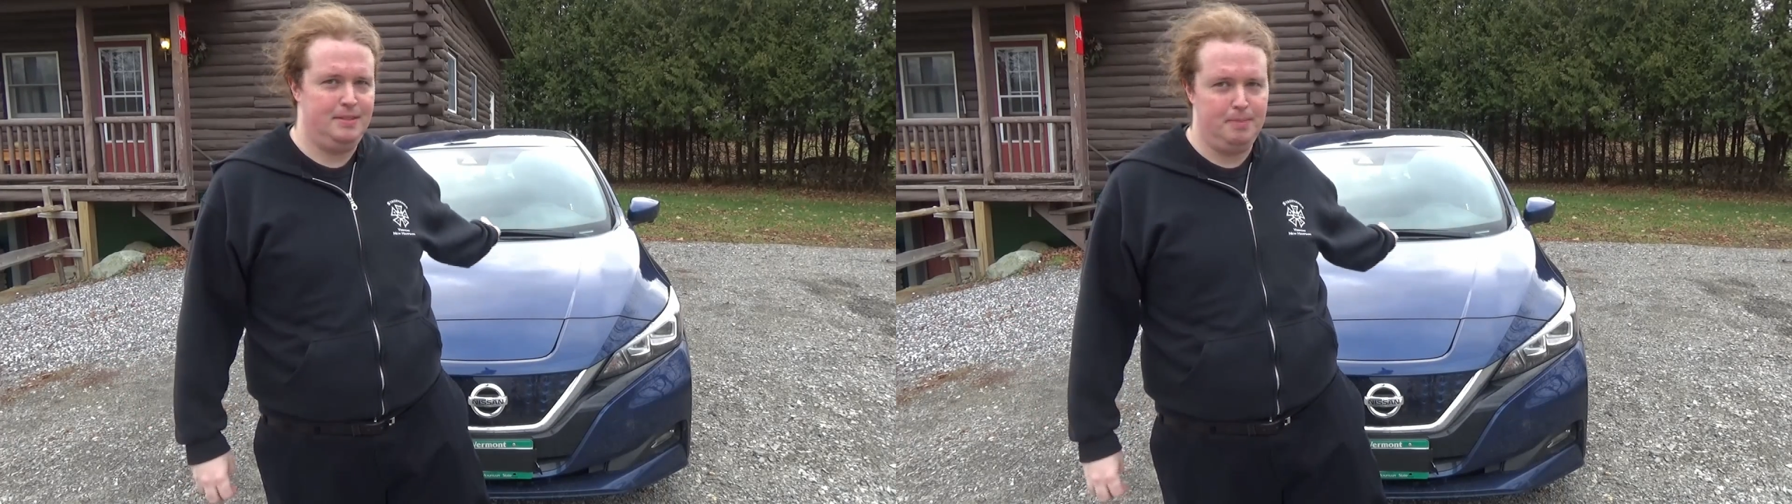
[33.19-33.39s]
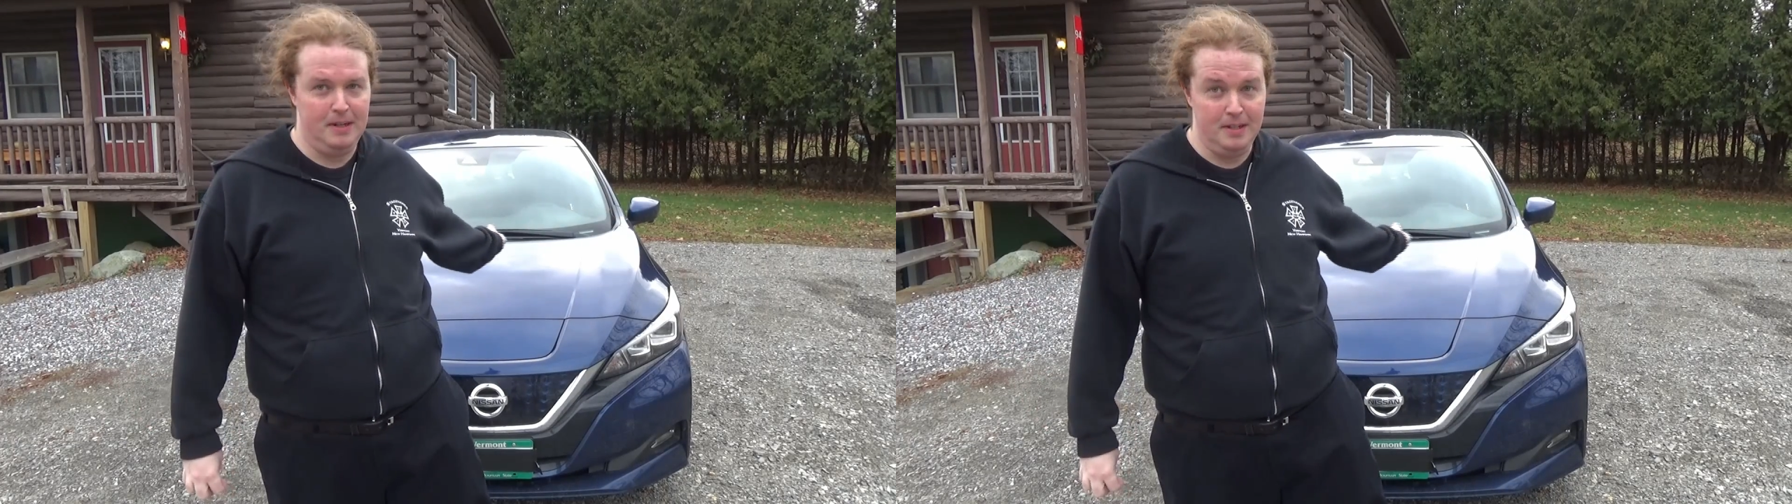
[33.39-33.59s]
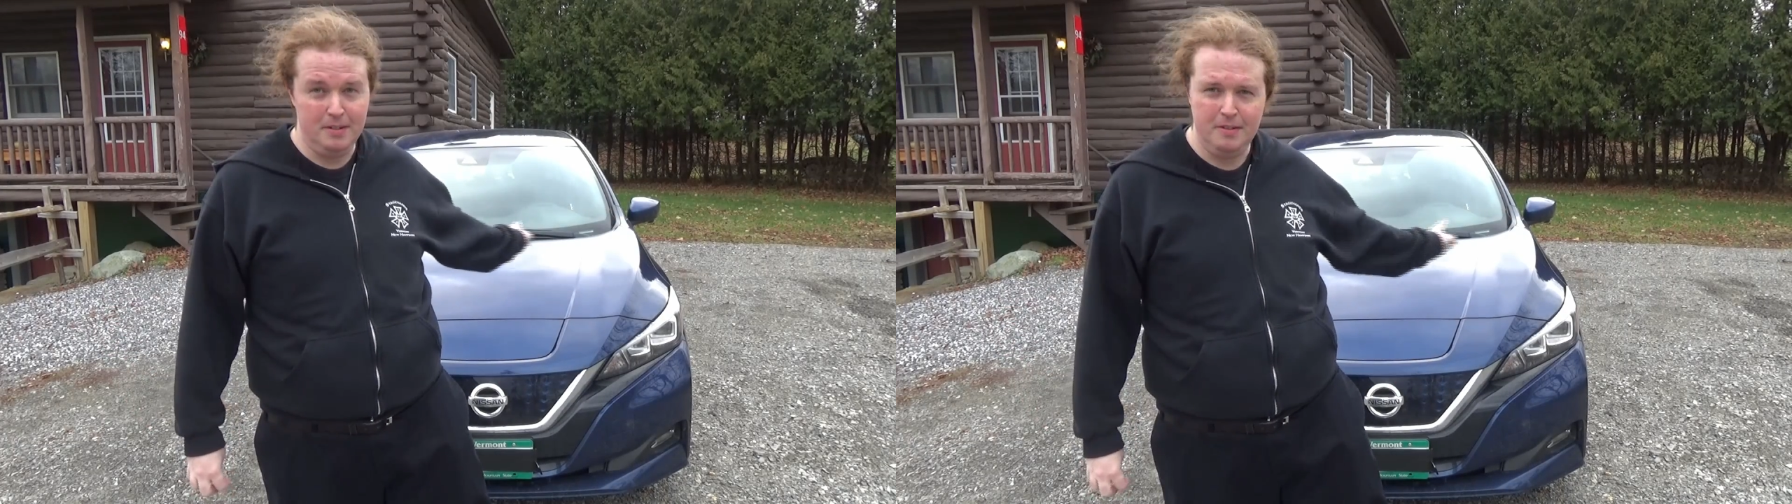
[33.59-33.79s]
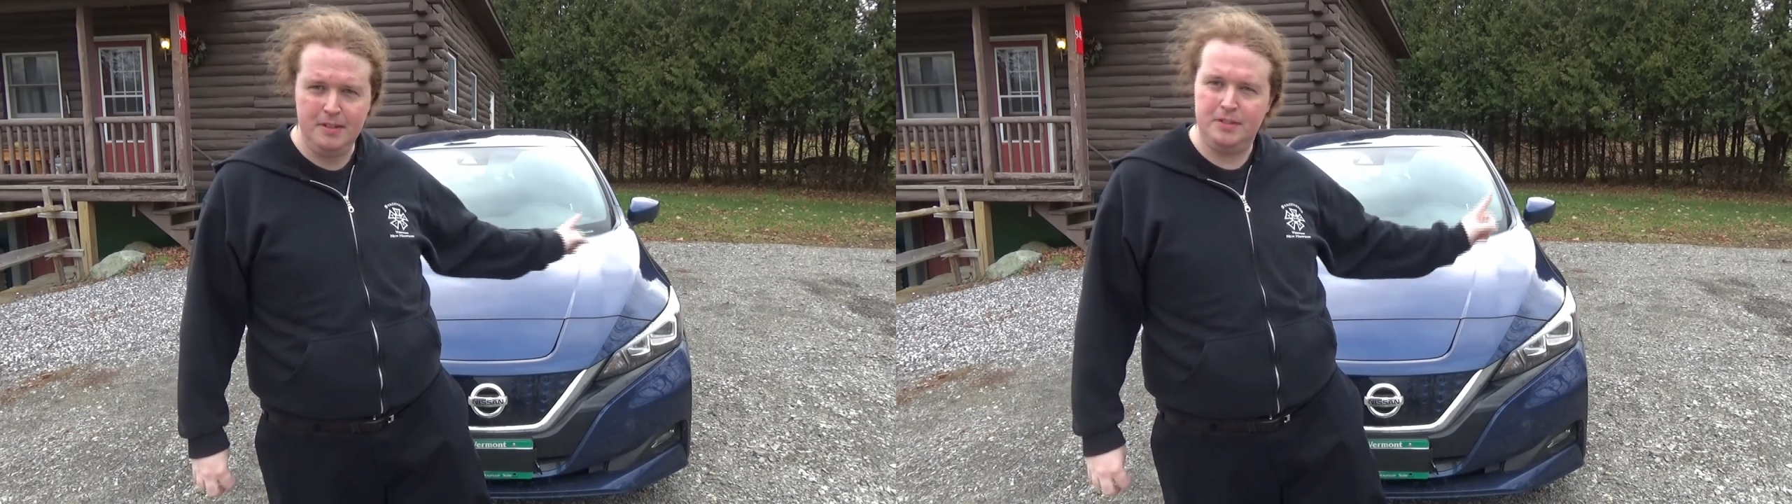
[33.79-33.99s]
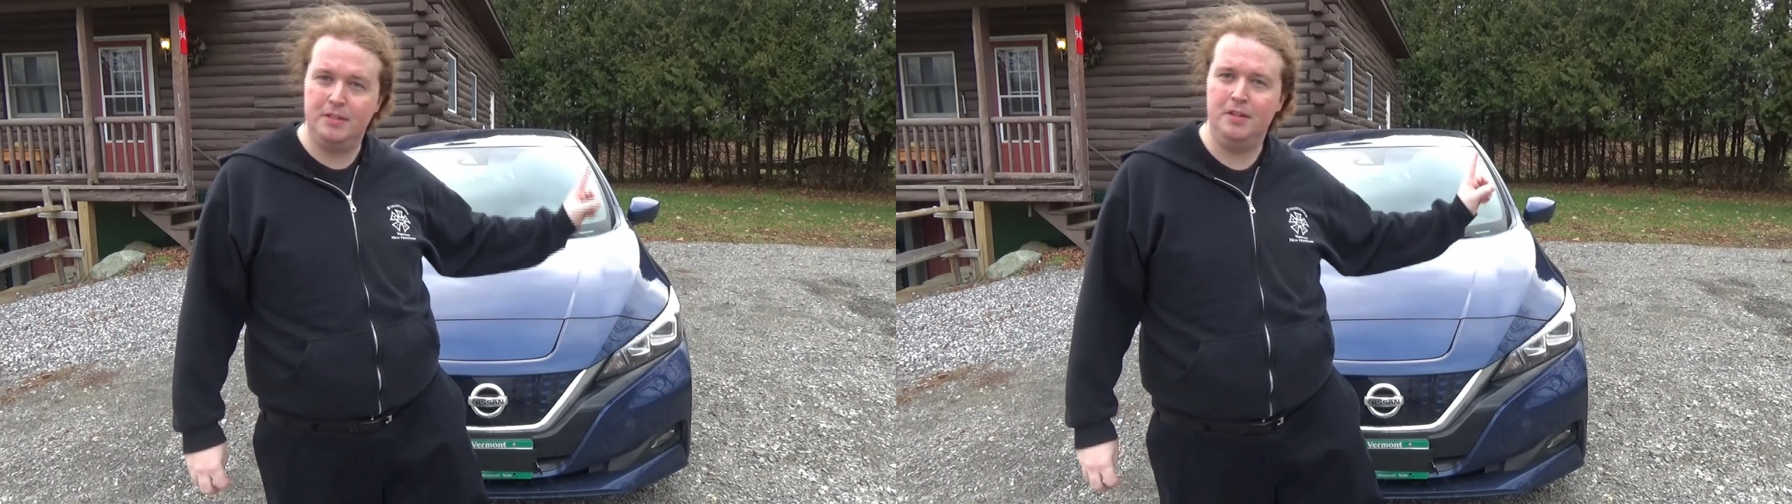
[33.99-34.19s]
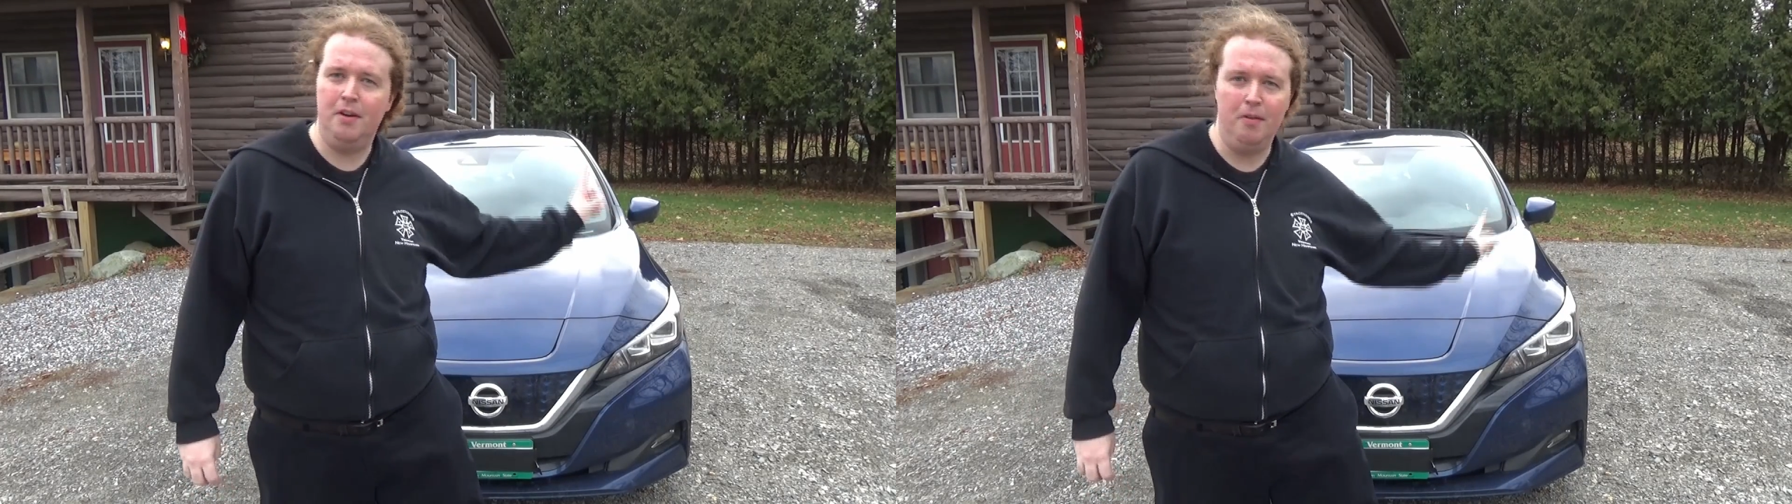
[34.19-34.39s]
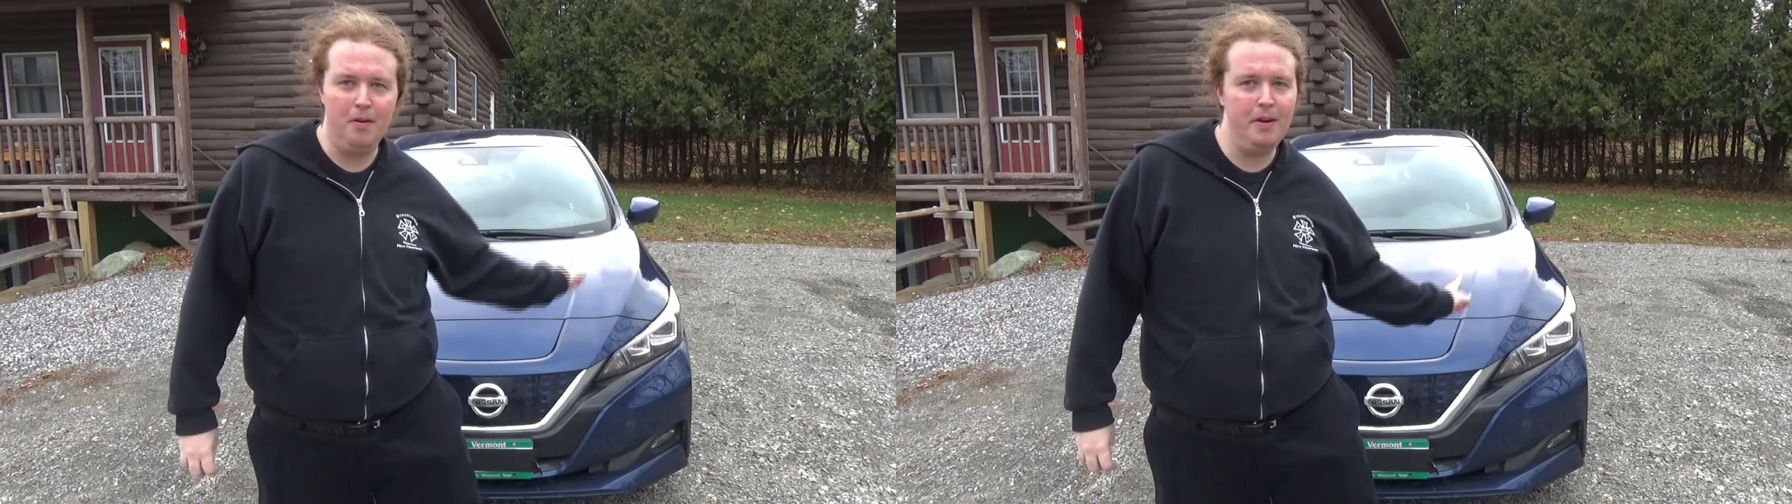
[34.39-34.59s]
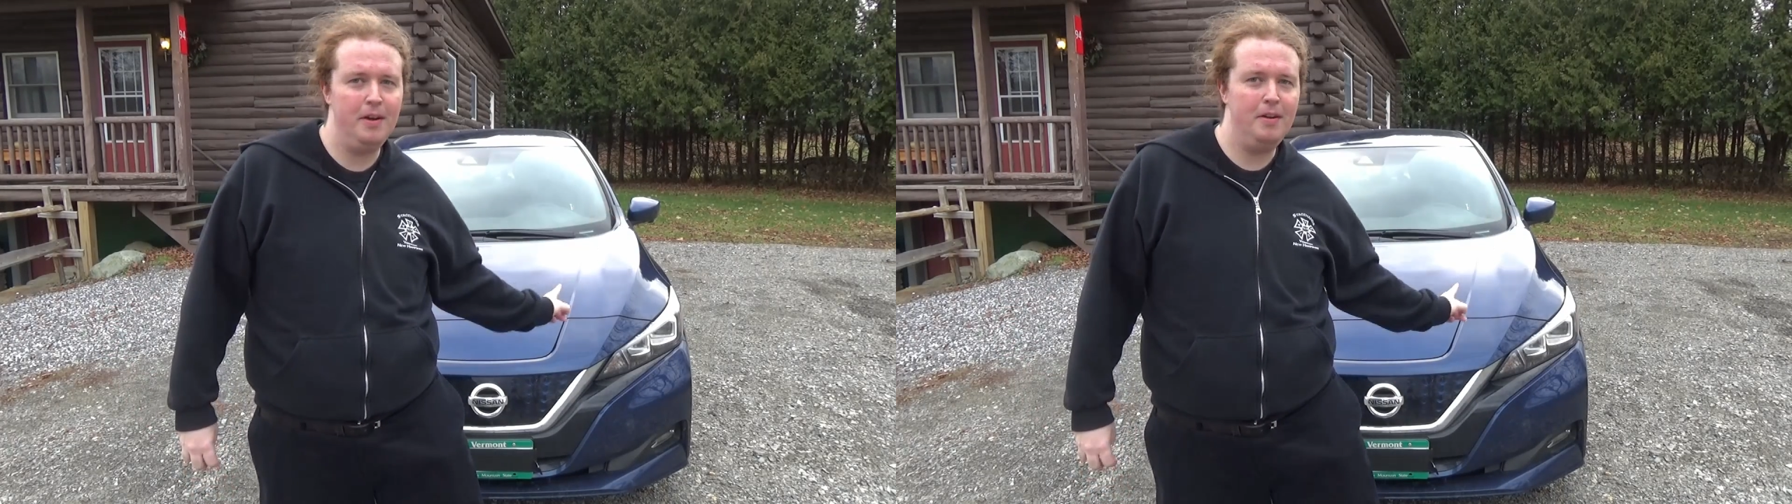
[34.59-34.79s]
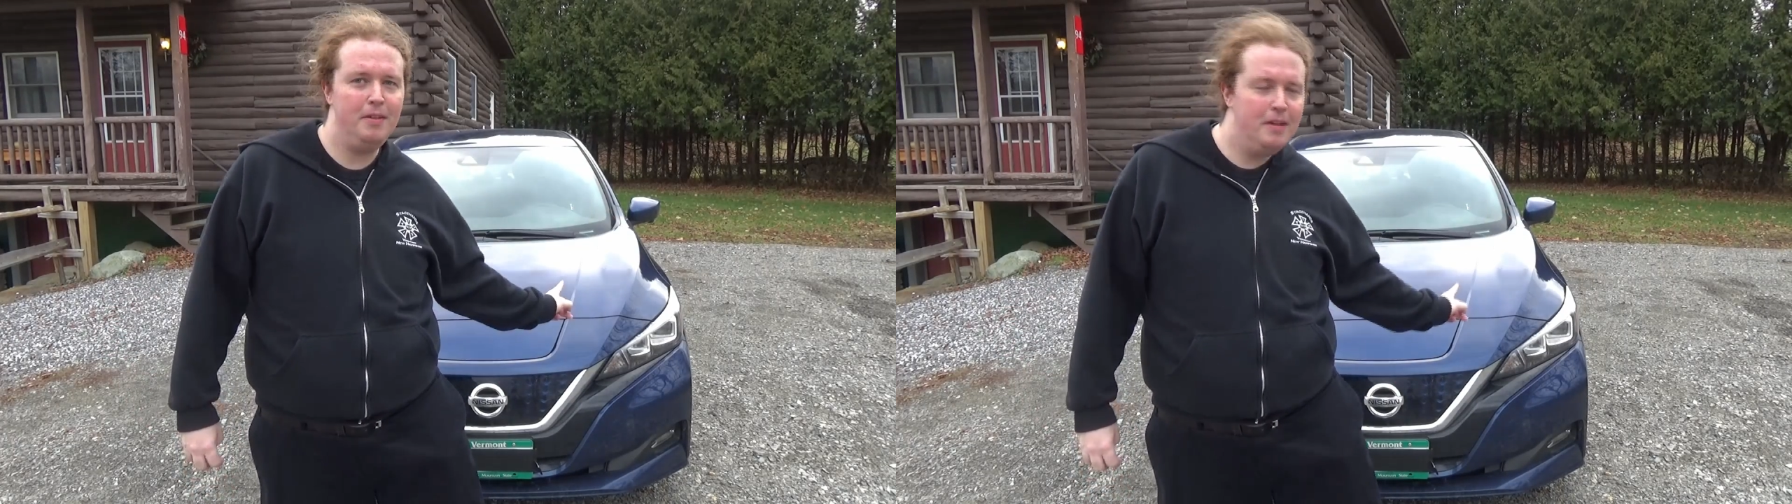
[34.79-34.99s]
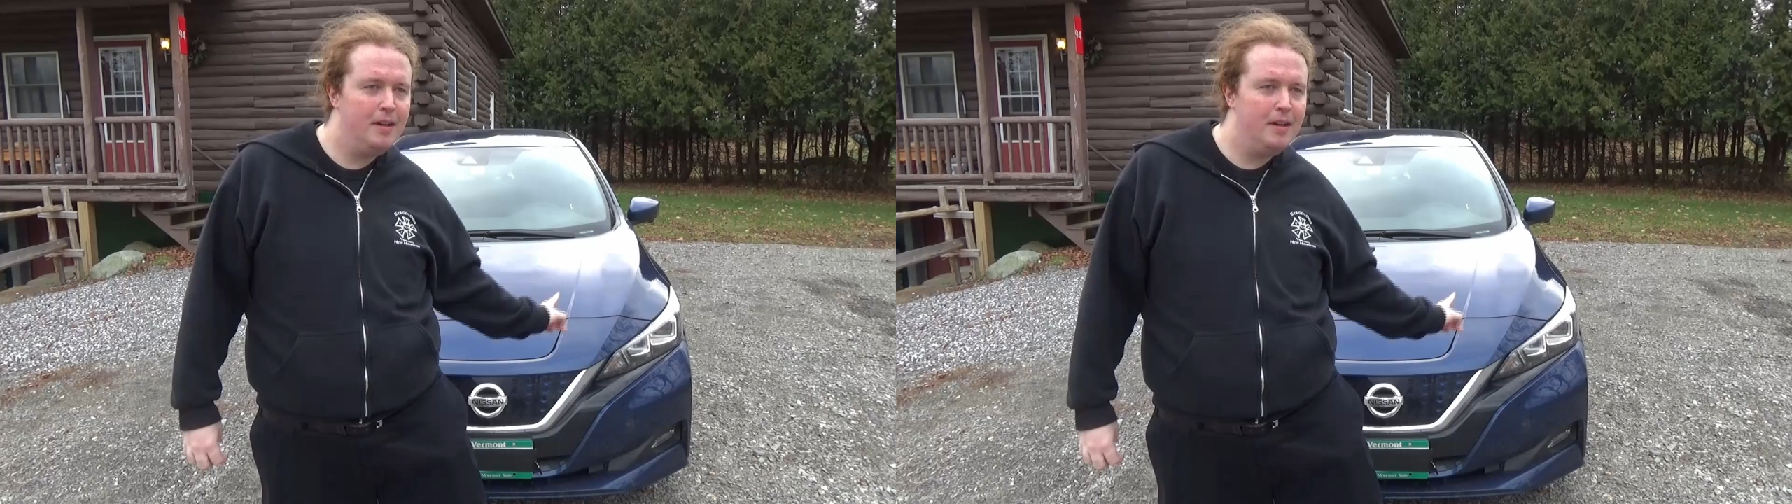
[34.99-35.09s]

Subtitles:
put into this, no oil.